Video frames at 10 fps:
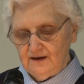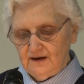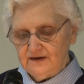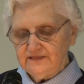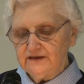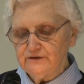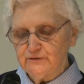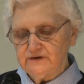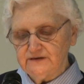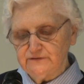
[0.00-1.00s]
I think you
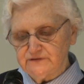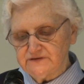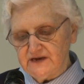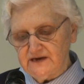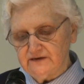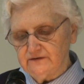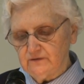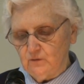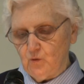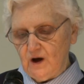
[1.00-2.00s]
can understand
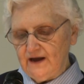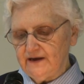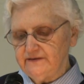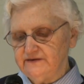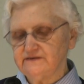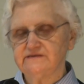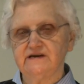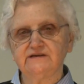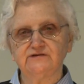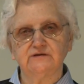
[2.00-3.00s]
why this
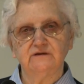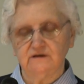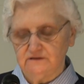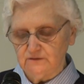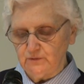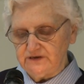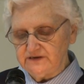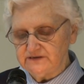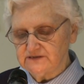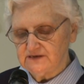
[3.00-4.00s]
section on
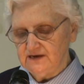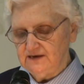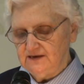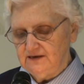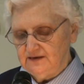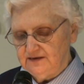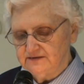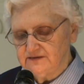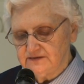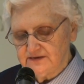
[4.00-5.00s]
Louise
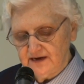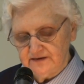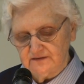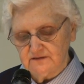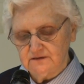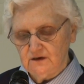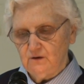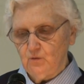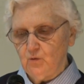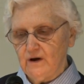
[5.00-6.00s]
is entitled,
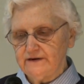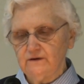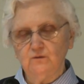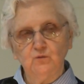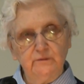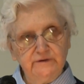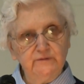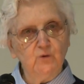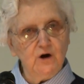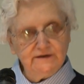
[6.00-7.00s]
"What
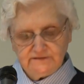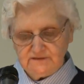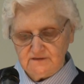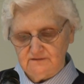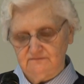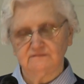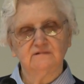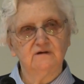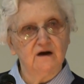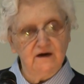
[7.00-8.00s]
Woman Wants,
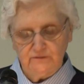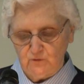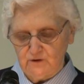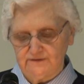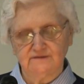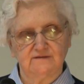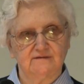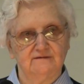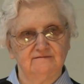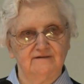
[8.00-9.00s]
God
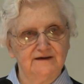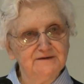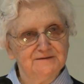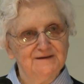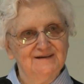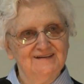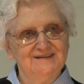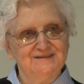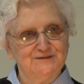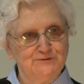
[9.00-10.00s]
Wants," right?
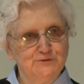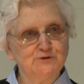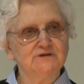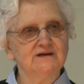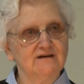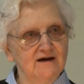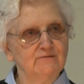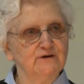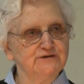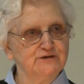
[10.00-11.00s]
She usually
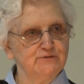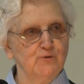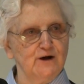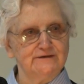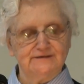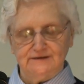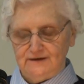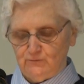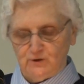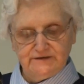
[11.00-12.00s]
got what she
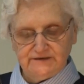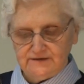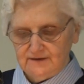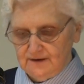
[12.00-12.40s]
wanted.